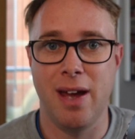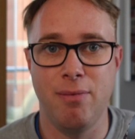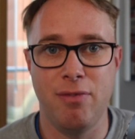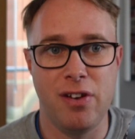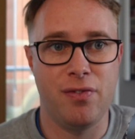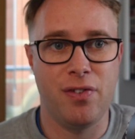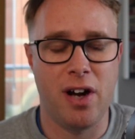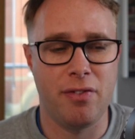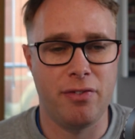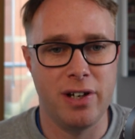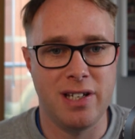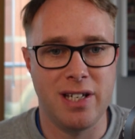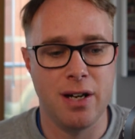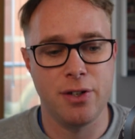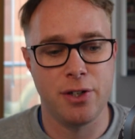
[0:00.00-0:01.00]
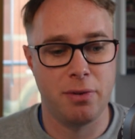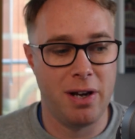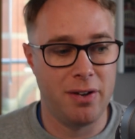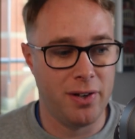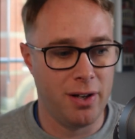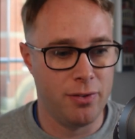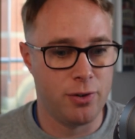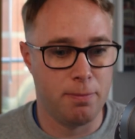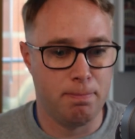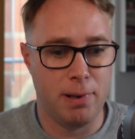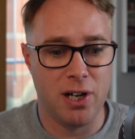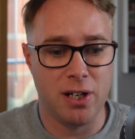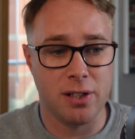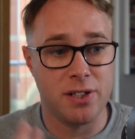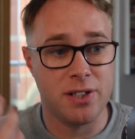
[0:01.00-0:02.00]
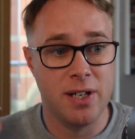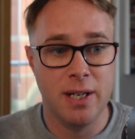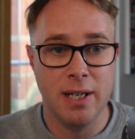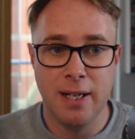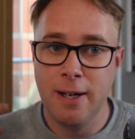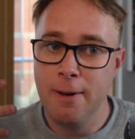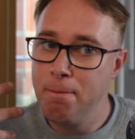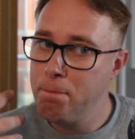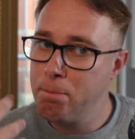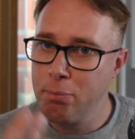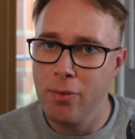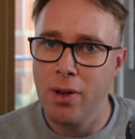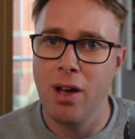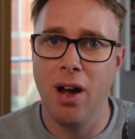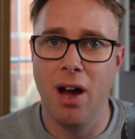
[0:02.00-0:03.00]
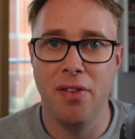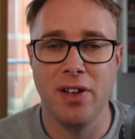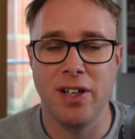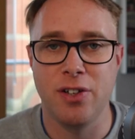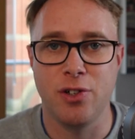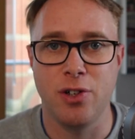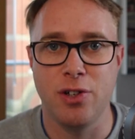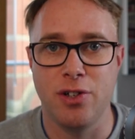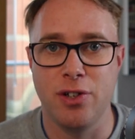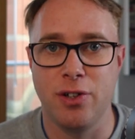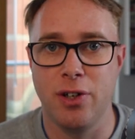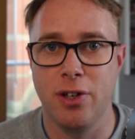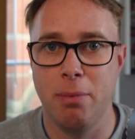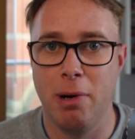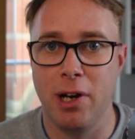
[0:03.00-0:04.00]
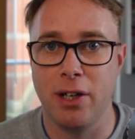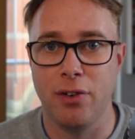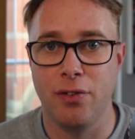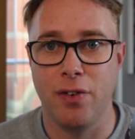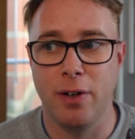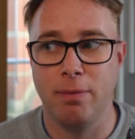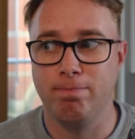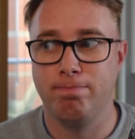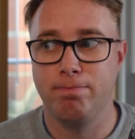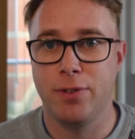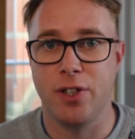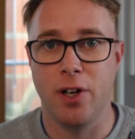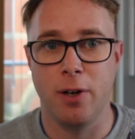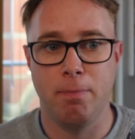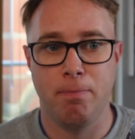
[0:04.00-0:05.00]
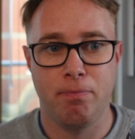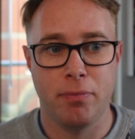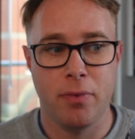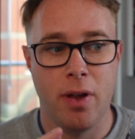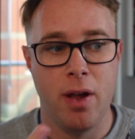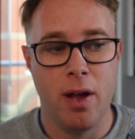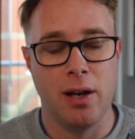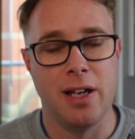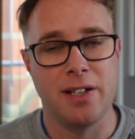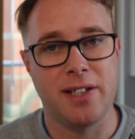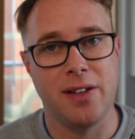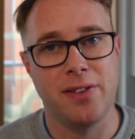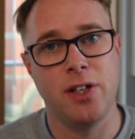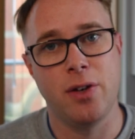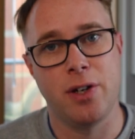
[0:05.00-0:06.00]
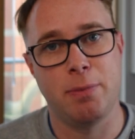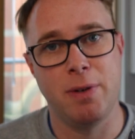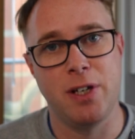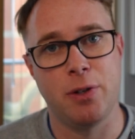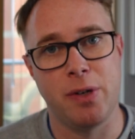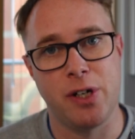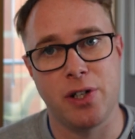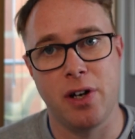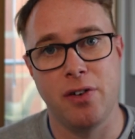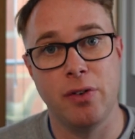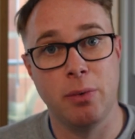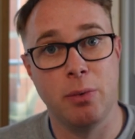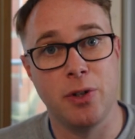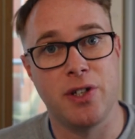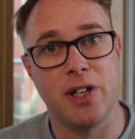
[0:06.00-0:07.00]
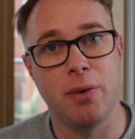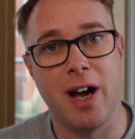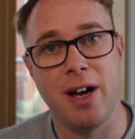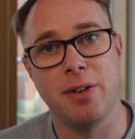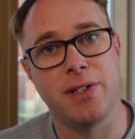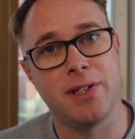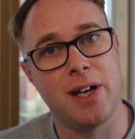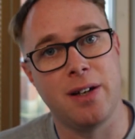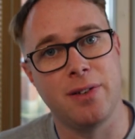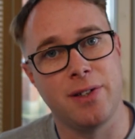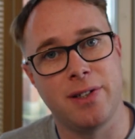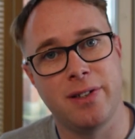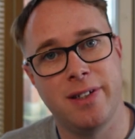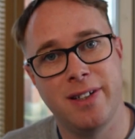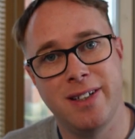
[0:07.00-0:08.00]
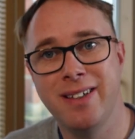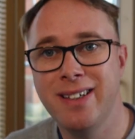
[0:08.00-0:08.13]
the MV5 retails around 100 bucks. I think it's just as good a microphone. So Let's get the USB switched over and we'll see how it sounds.